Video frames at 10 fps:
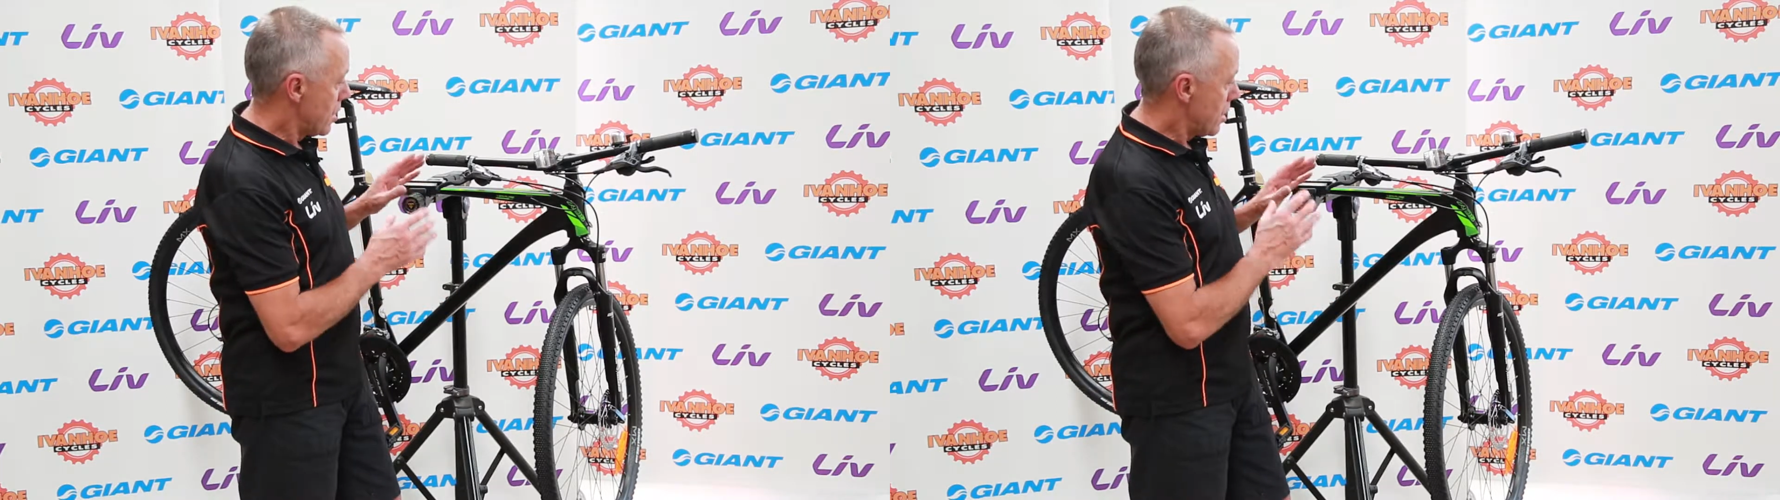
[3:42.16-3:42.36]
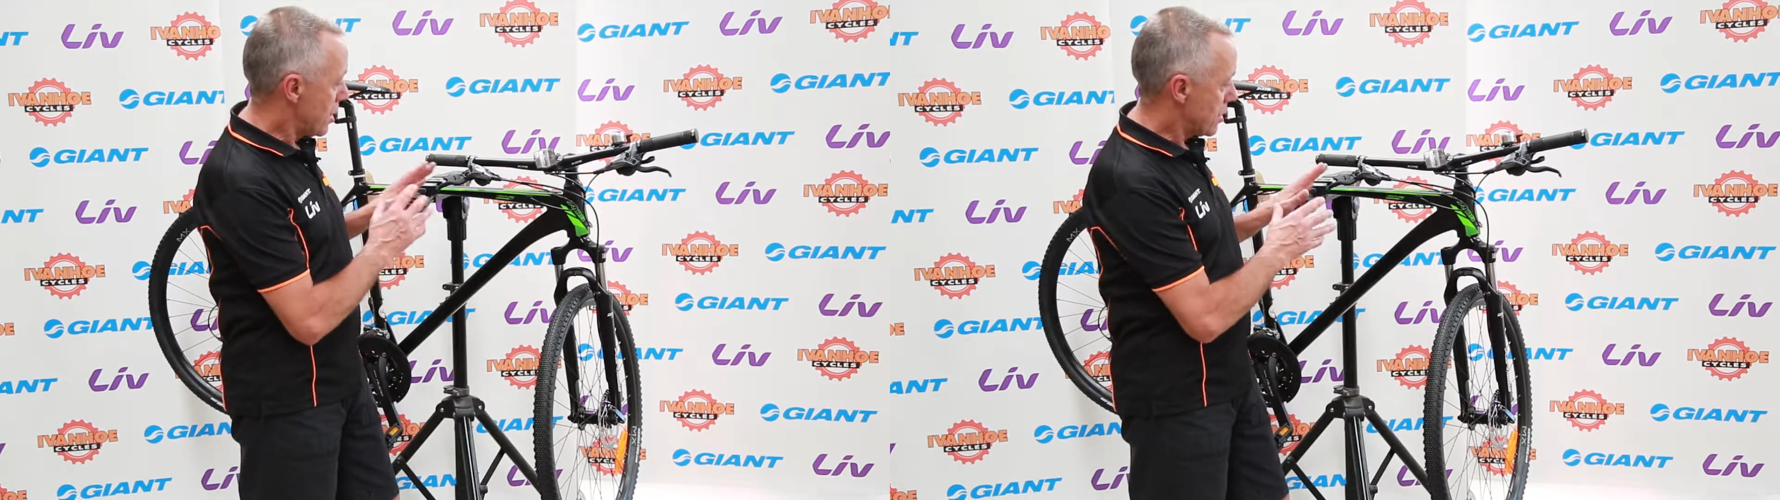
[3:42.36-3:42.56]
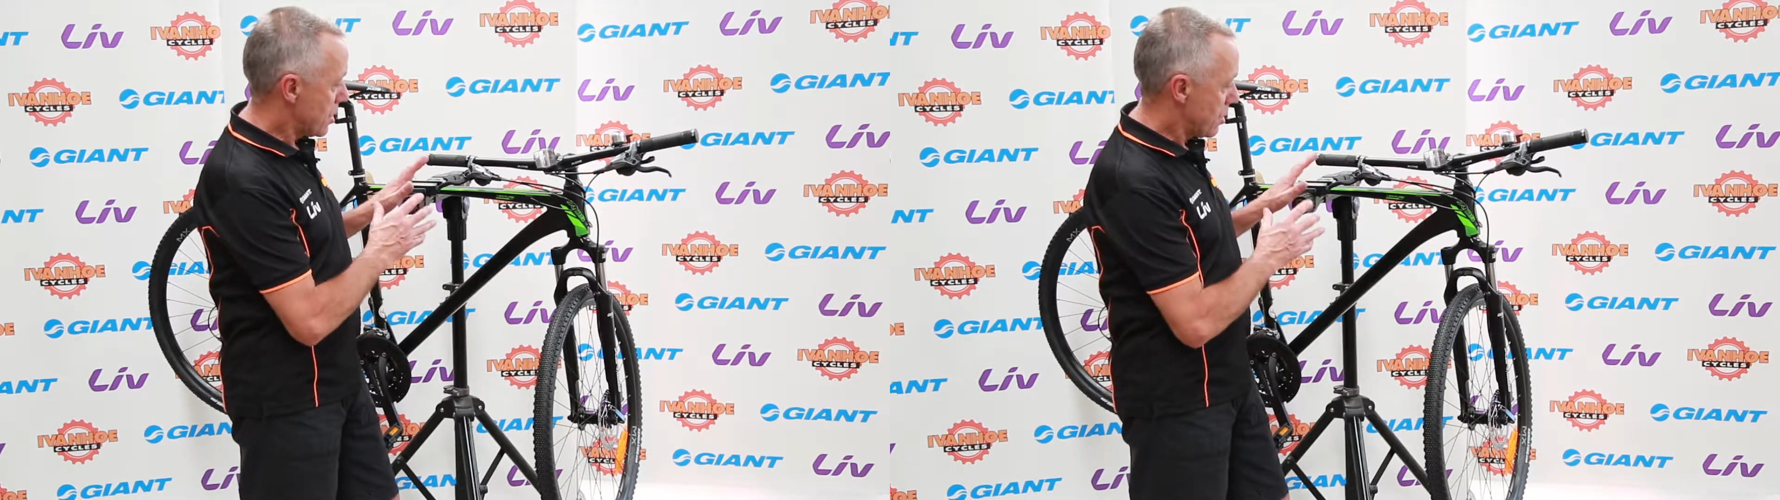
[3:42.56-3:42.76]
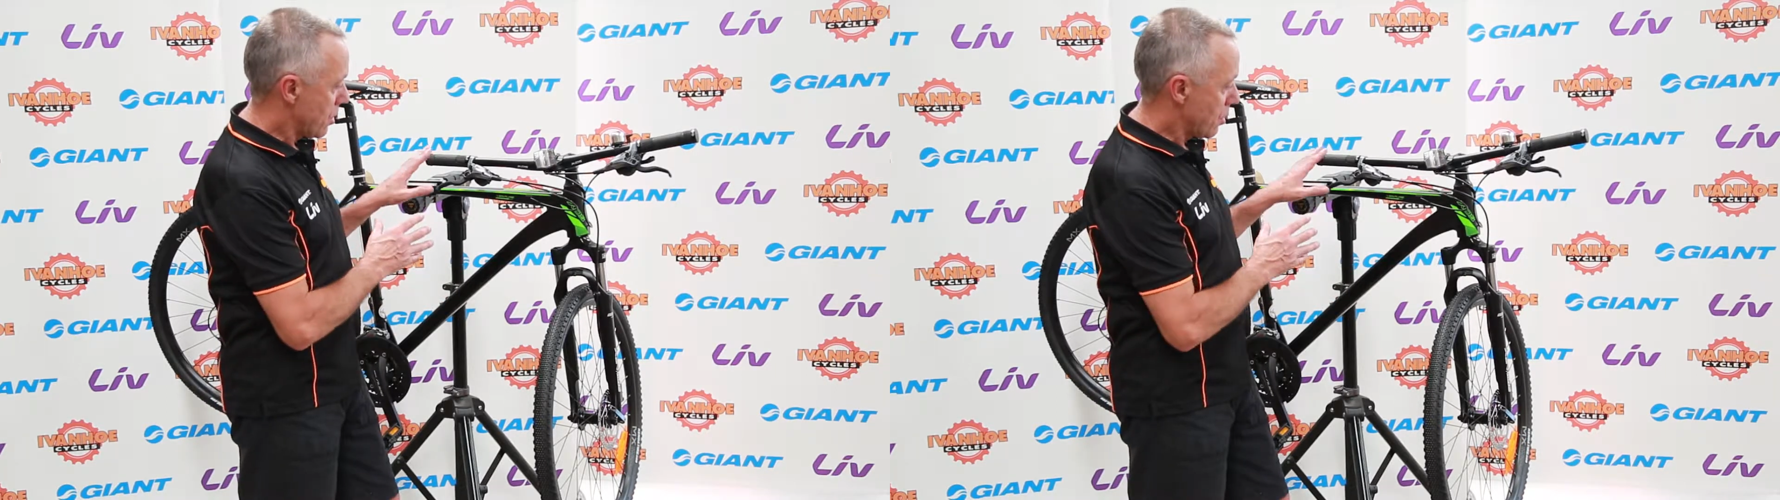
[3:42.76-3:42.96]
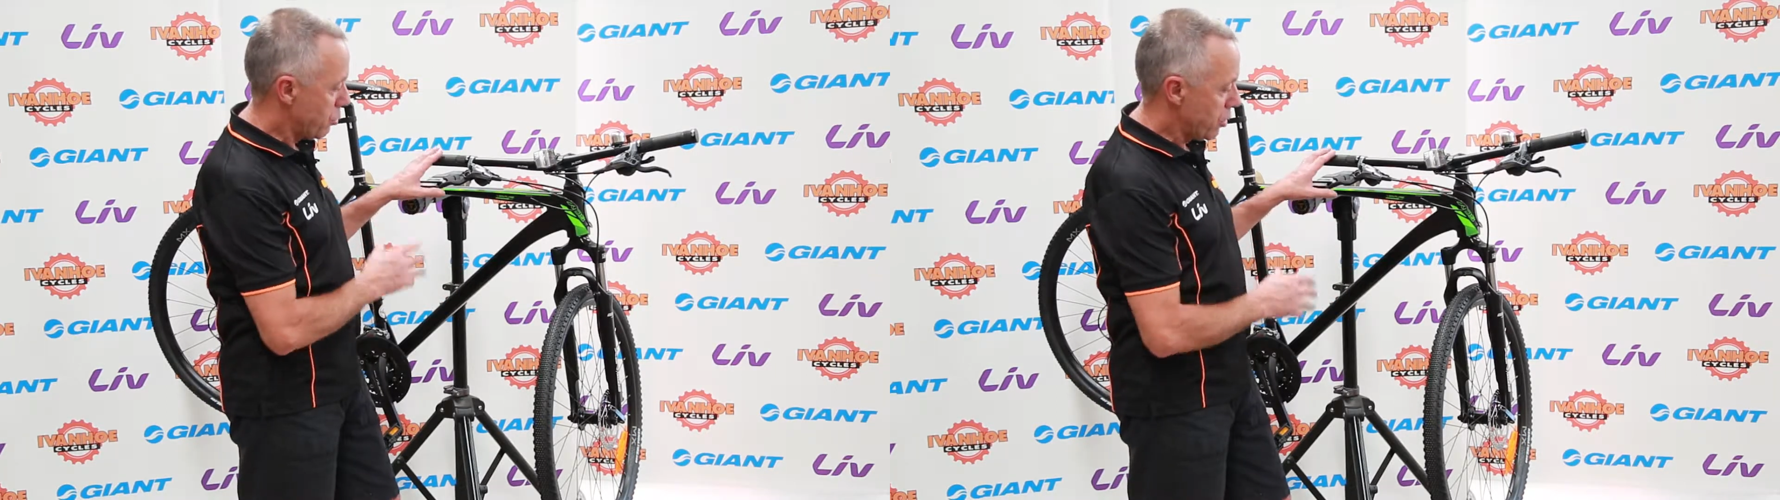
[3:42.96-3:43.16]
the
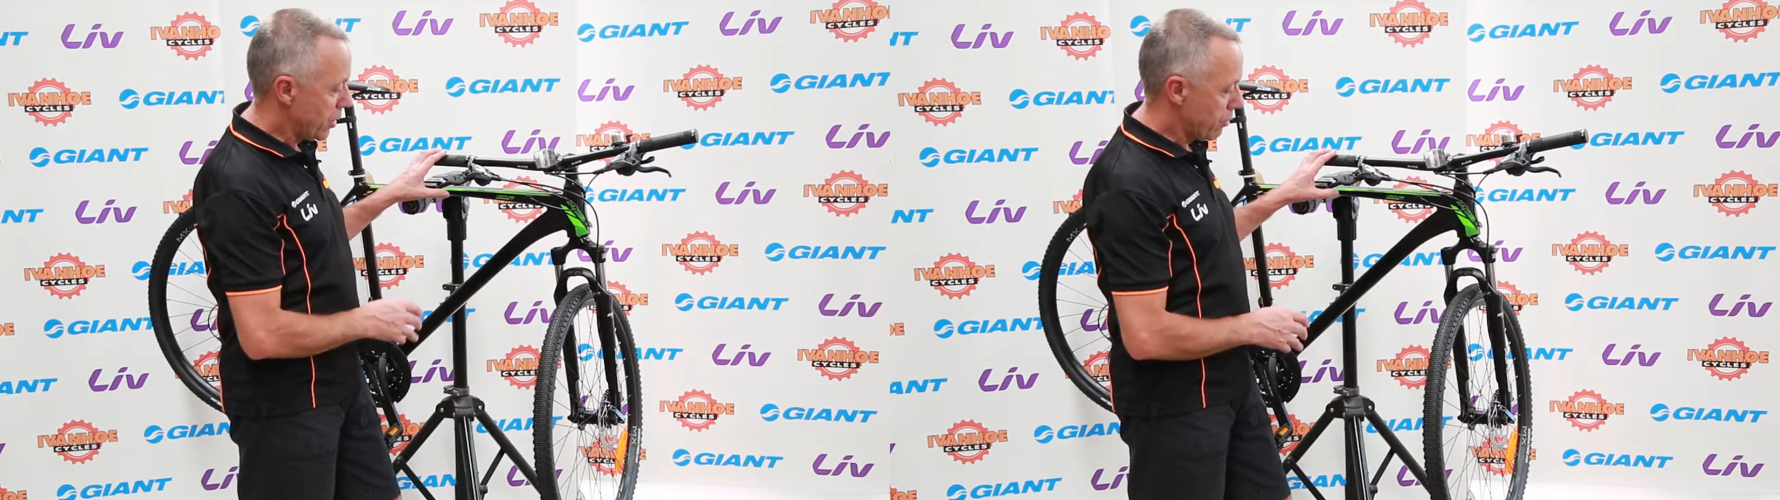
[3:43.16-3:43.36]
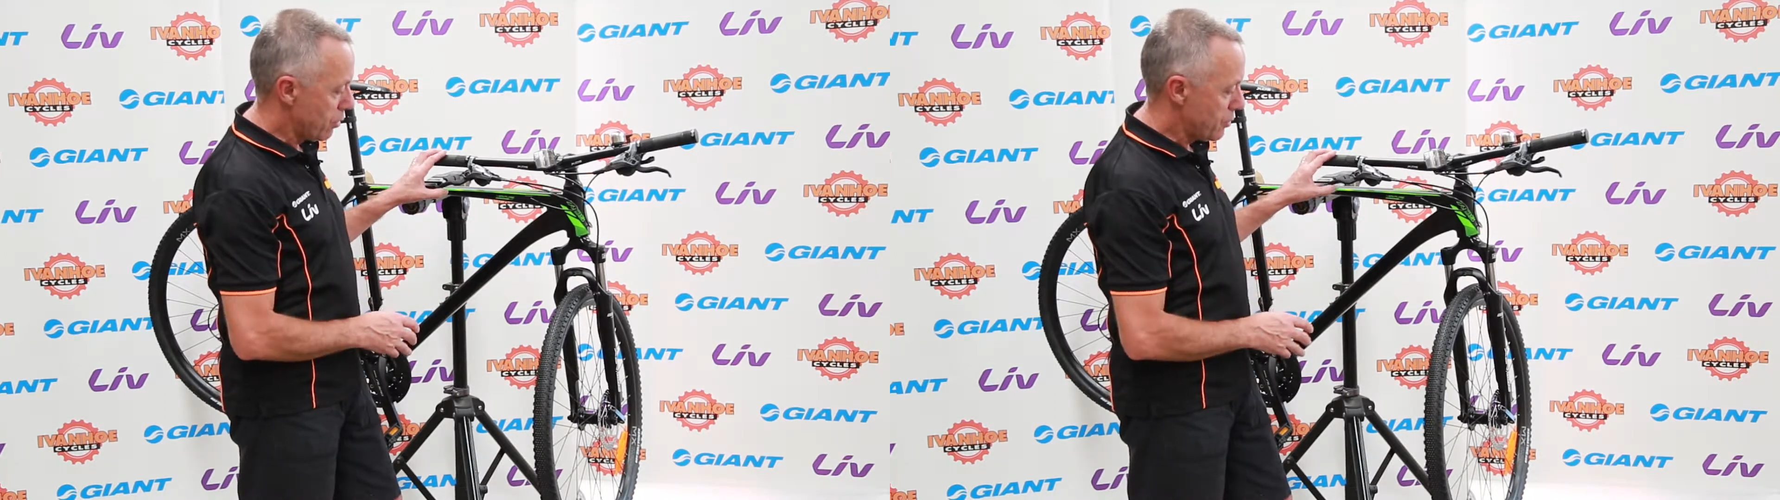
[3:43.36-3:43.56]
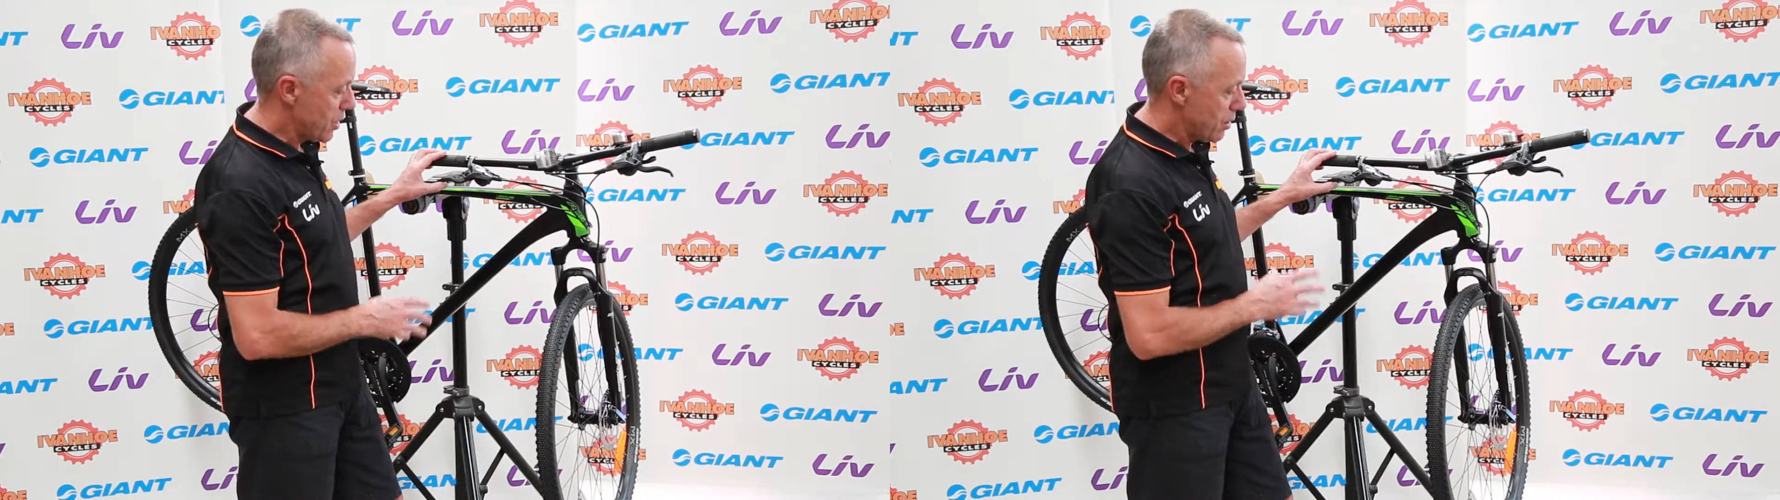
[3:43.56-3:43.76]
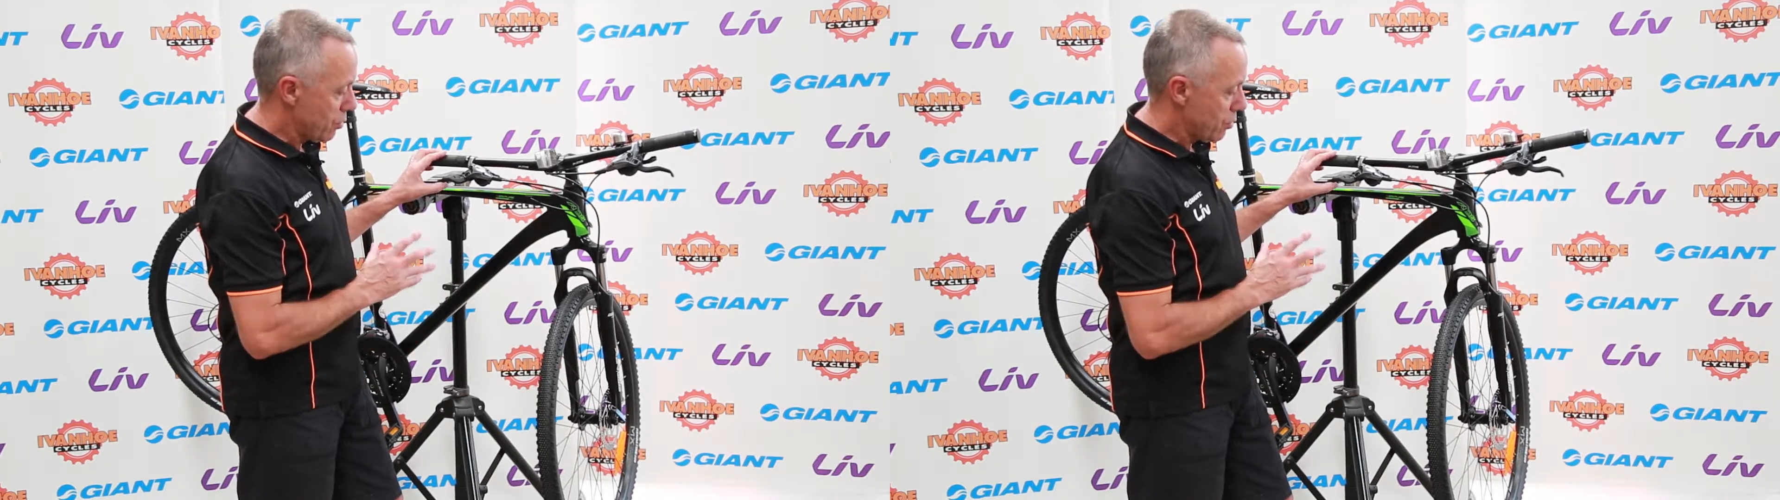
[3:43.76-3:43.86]
complete group set